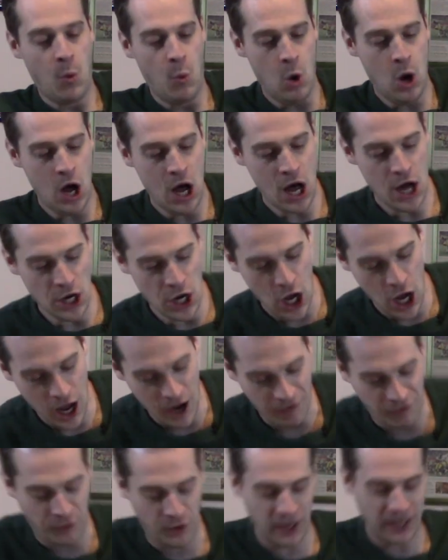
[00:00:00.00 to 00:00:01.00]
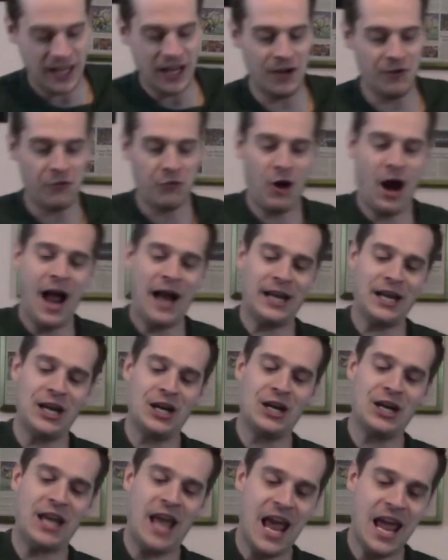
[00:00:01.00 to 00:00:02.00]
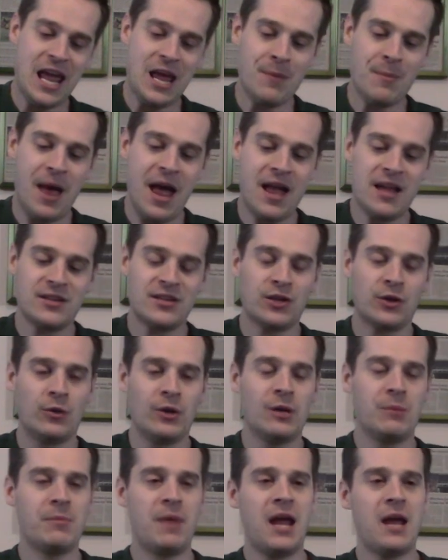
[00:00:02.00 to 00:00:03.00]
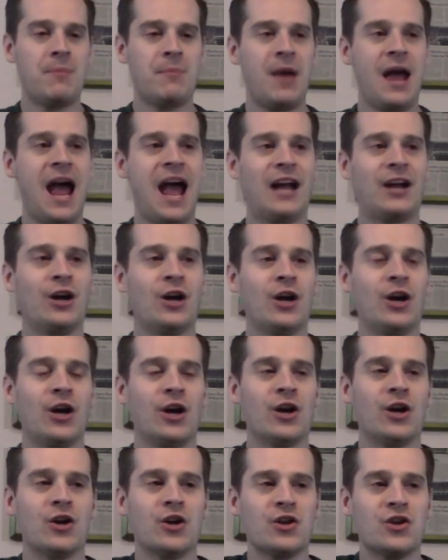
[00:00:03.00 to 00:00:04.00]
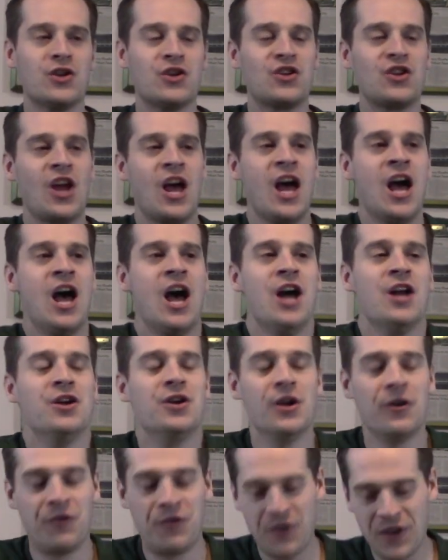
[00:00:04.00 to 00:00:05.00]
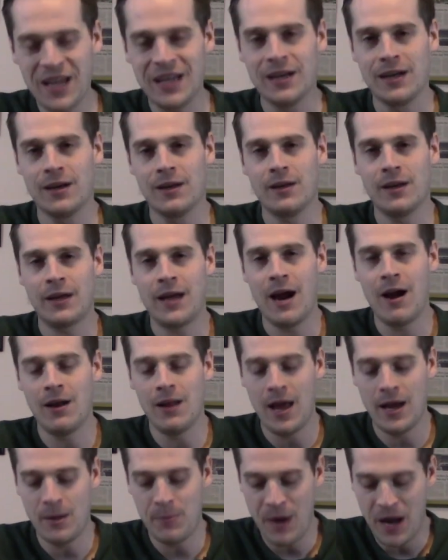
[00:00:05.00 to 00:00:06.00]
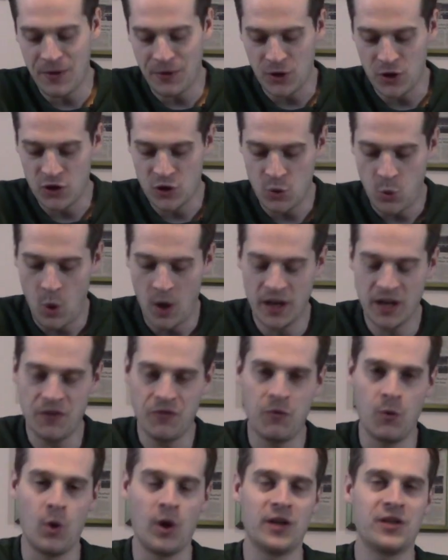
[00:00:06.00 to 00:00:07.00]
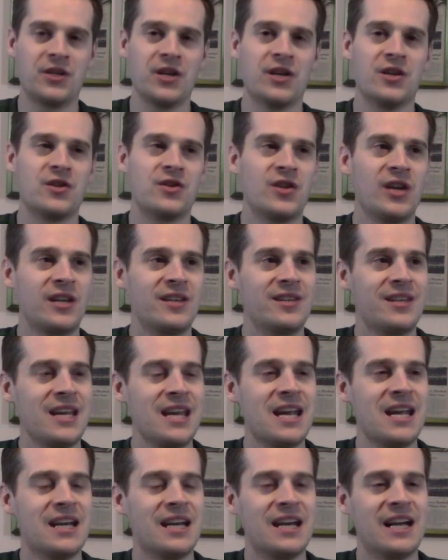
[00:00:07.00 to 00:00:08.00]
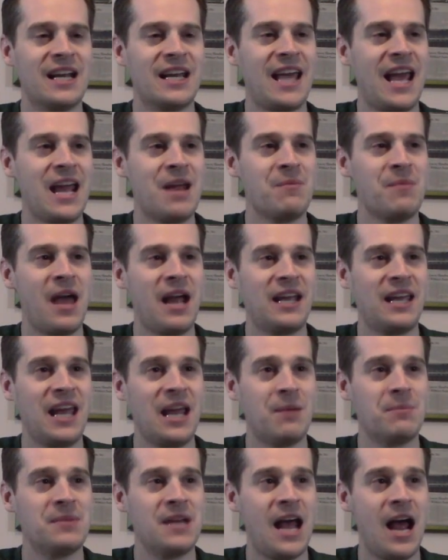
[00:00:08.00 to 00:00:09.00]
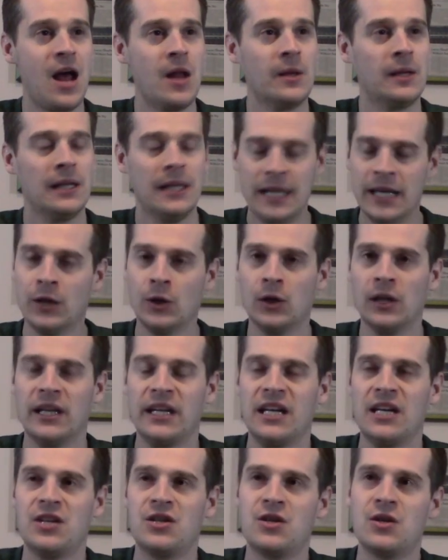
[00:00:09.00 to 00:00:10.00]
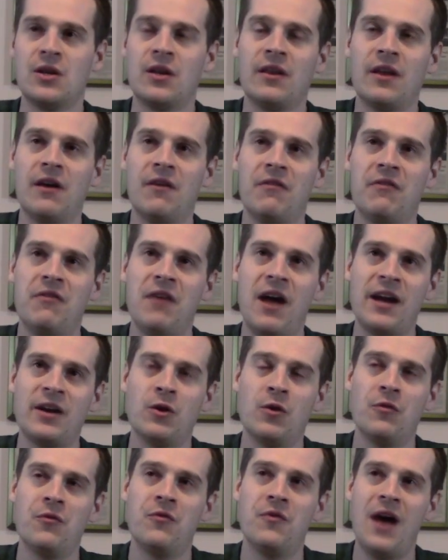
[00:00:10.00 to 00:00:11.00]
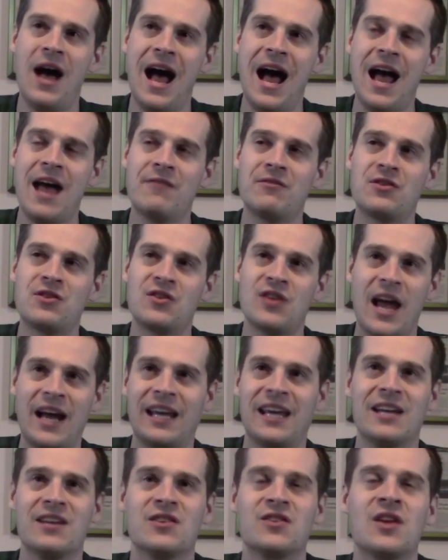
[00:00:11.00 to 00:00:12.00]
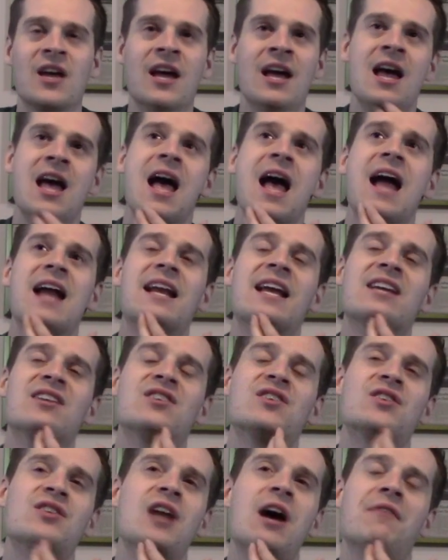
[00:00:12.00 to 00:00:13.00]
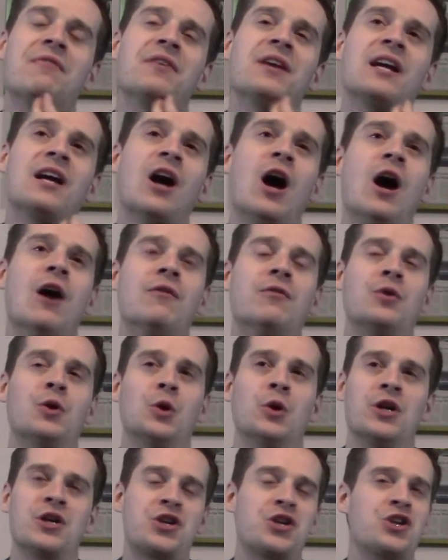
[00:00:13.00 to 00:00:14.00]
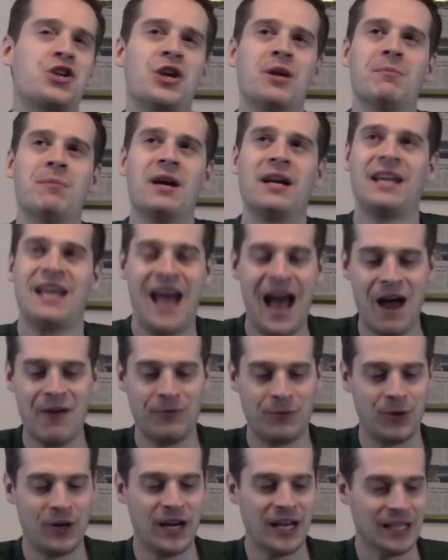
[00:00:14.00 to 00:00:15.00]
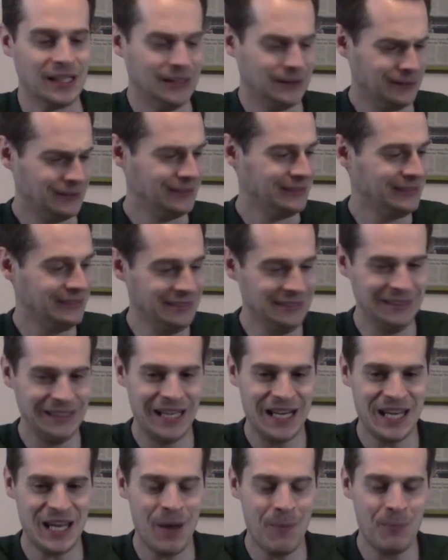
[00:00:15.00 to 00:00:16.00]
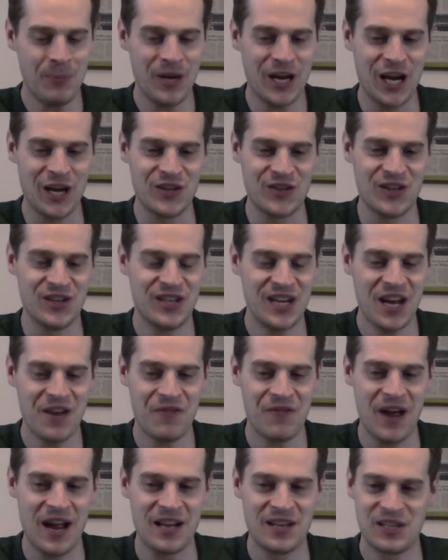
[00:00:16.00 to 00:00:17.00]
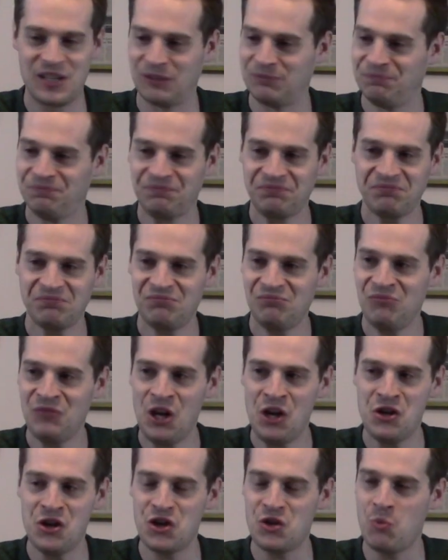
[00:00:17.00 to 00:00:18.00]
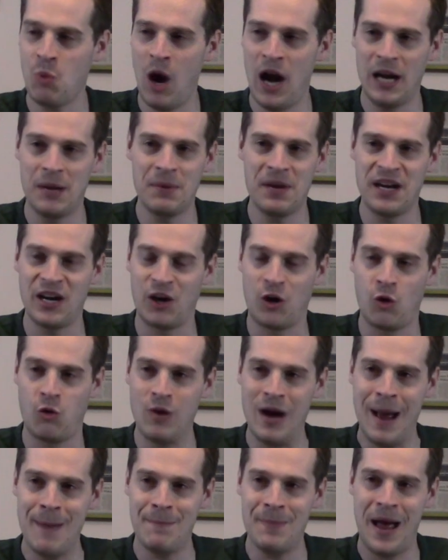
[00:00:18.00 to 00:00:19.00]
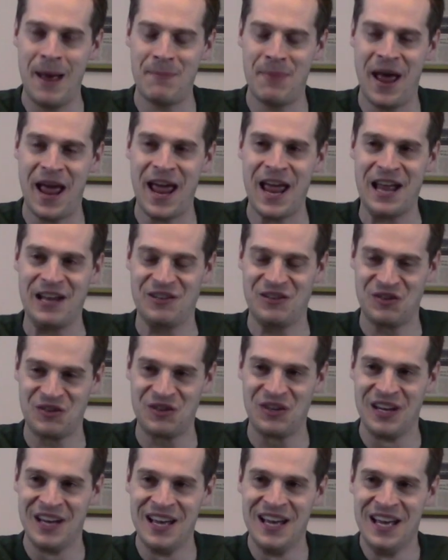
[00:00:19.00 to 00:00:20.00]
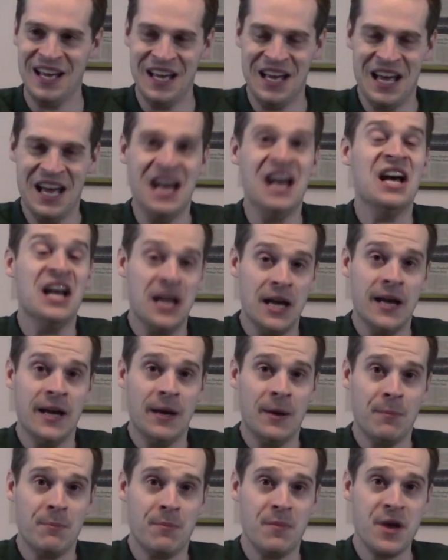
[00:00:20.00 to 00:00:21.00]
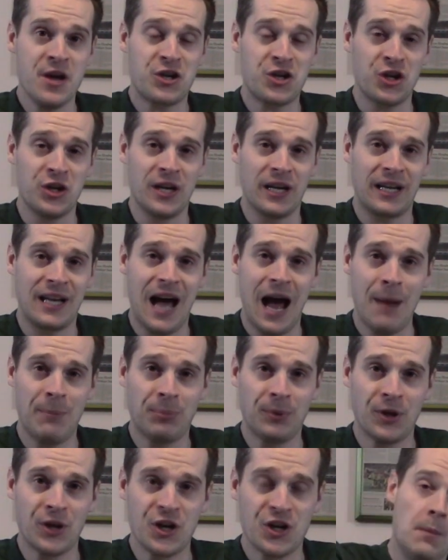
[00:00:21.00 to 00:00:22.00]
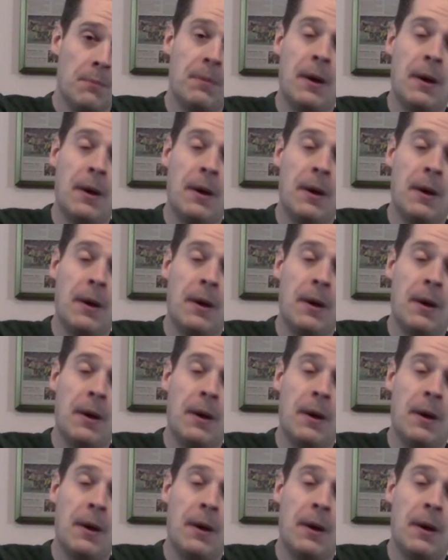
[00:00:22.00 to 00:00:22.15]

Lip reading: What a freaking fracking game as the Green Bay Packers defeated the Carolina Panthers 24-16 in a game that came down literally to the final 5 seconds and a stuffing of Christian McCaffrey. Yep, because the defense just wanted me to crap my pants. Mission accomplished.